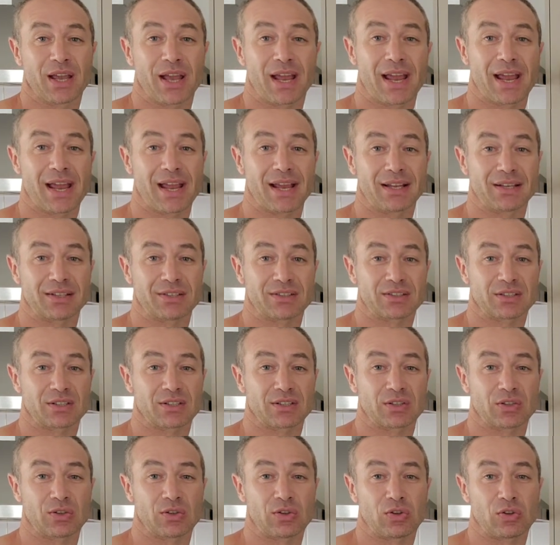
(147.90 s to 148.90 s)
and
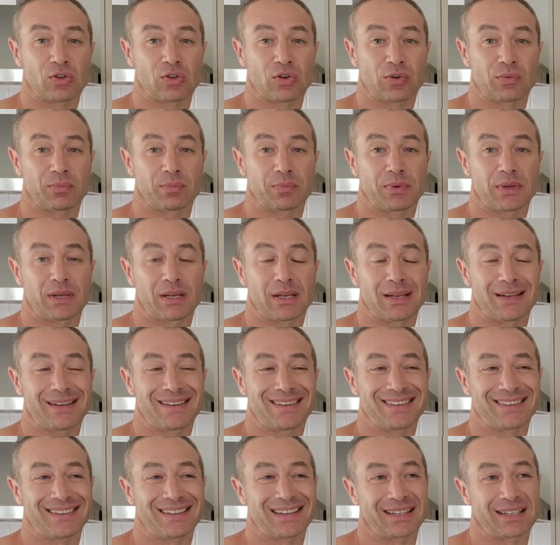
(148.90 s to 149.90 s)
don't
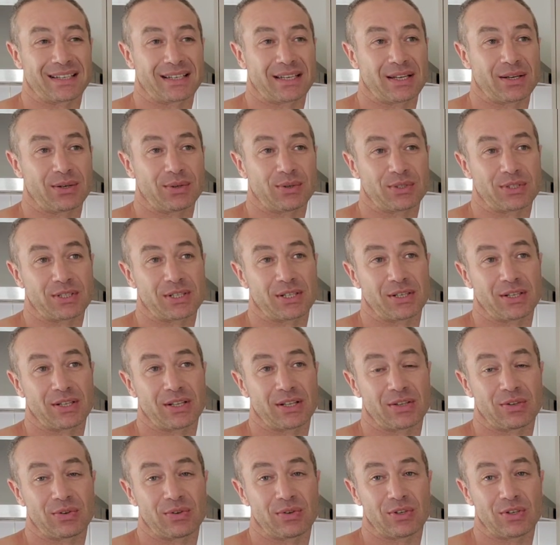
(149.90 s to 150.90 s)
be like guilty
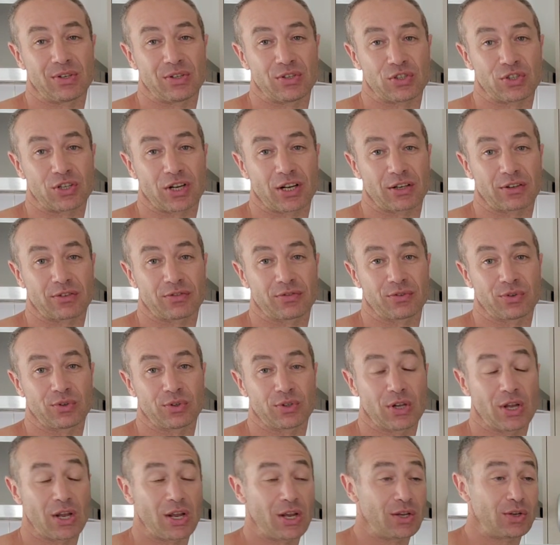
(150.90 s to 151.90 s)
that you're eating junk
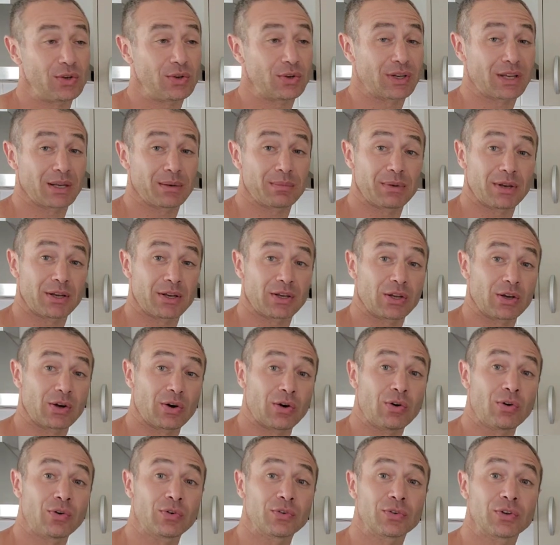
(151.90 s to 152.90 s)
food, you can make your
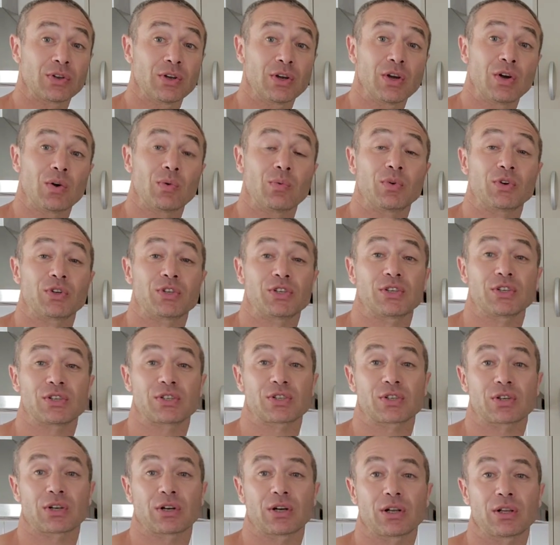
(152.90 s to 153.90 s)
own, which
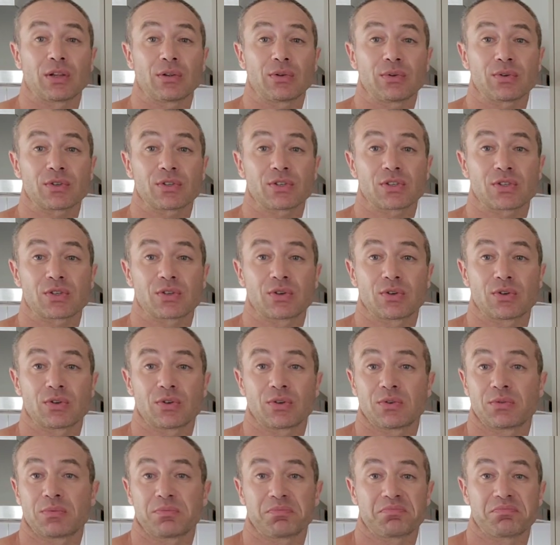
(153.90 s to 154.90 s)
is close
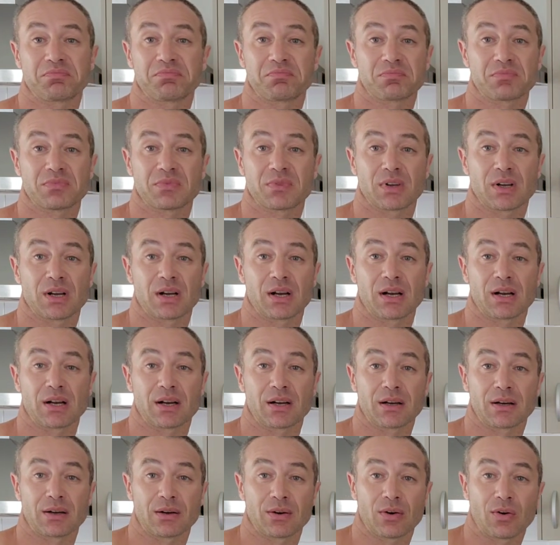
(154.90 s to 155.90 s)
to
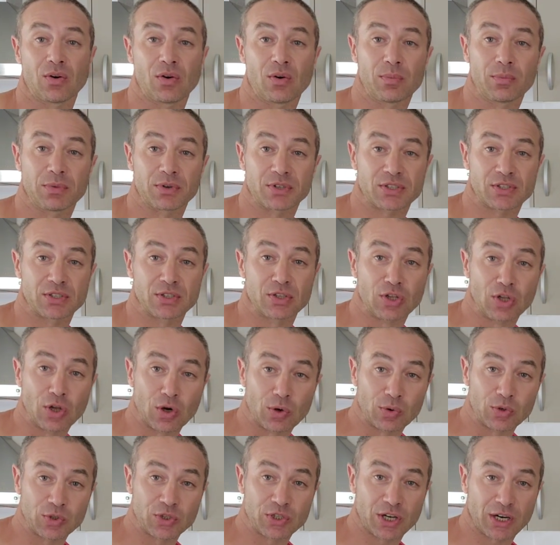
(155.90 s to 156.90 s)
almost
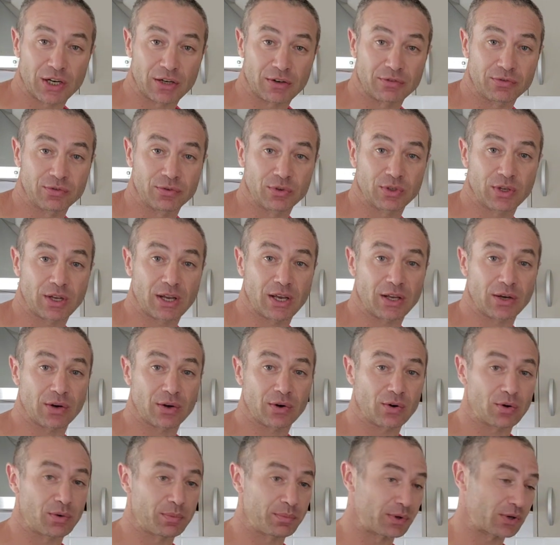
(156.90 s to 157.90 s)
no junk food at
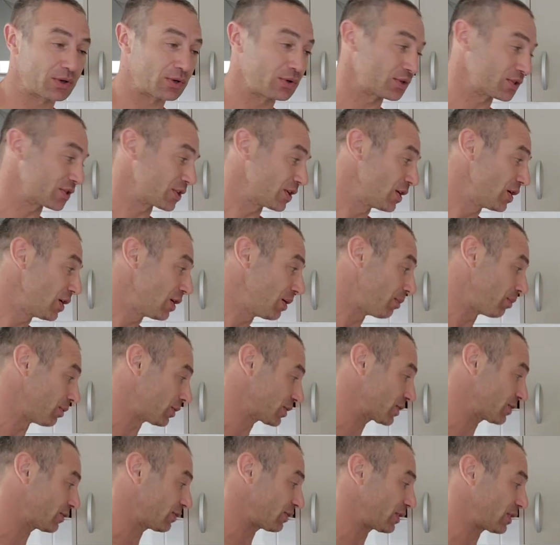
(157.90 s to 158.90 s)
all, because
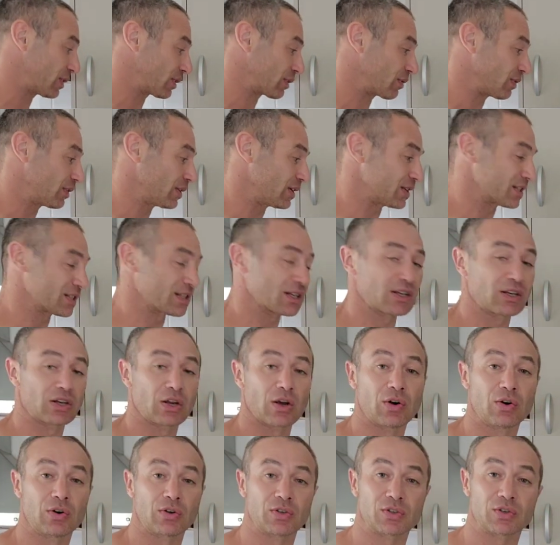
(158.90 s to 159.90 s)
most of the ingredients that
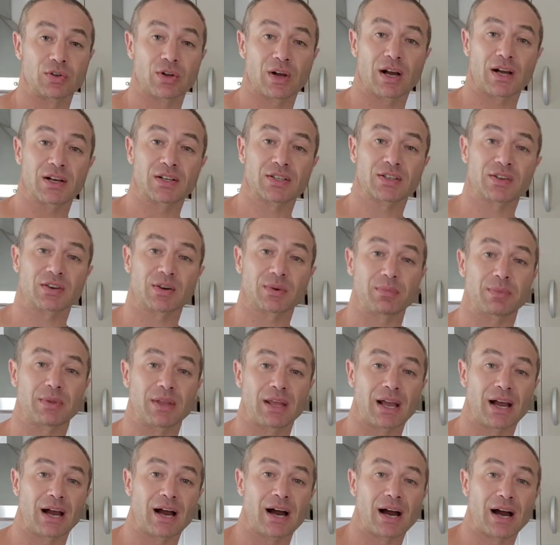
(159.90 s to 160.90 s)
go into ice cream,
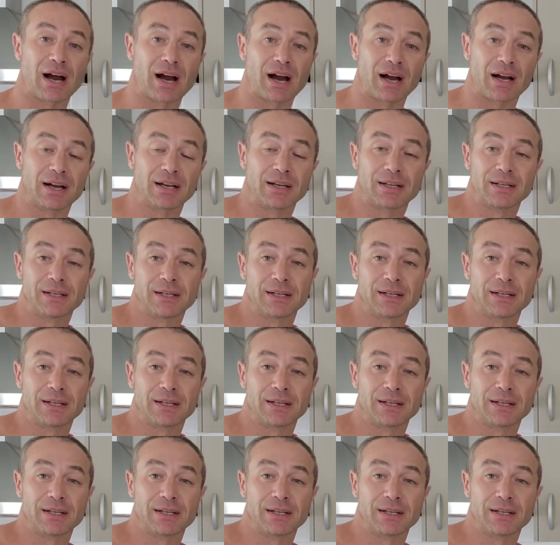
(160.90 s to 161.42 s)
they are